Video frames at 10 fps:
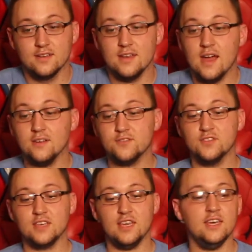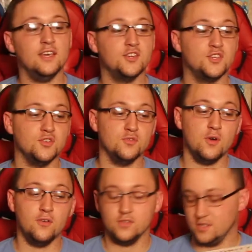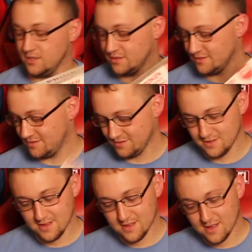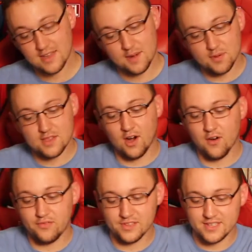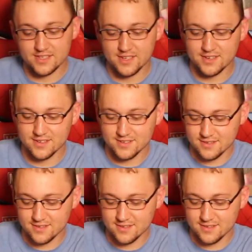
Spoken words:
Now it's for the key issue, hopefully. Got to put the hopefully in there.